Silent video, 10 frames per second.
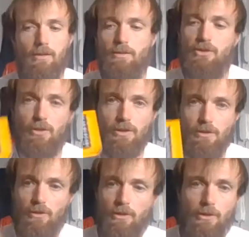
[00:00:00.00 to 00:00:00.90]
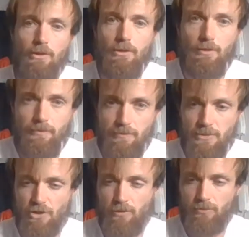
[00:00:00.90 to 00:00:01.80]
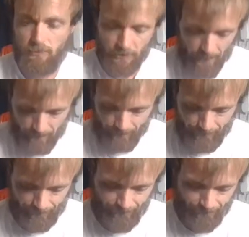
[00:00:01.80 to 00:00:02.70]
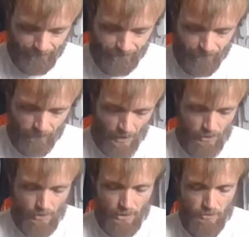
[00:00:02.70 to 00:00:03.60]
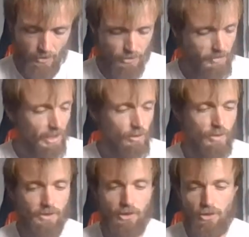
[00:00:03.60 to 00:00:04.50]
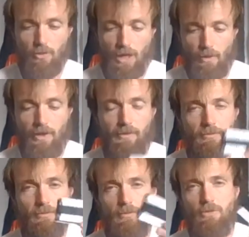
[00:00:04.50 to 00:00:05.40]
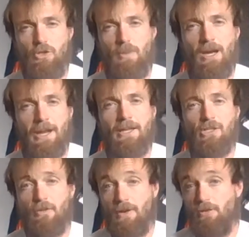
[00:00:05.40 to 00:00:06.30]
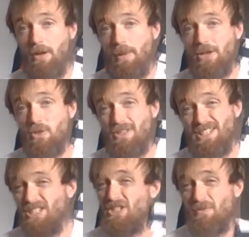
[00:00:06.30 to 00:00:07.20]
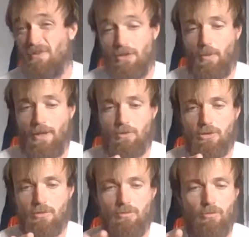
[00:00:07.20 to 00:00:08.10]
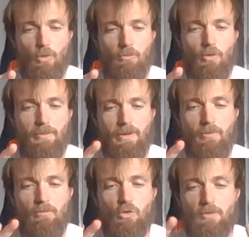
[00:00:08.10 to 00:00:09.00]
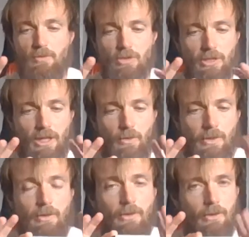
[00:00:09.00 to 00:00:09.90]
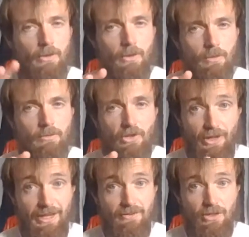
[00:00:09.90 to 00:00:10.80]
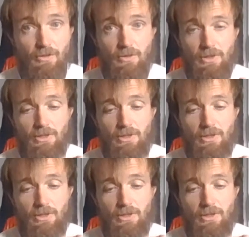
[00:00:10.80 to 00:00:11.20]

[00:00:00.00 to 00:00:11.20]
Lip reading: Sorry. So yeah. As far as batteries, I do carry 2 packets of hearing aid batteries. This is something no one else was, most people are going to carry, but I have to.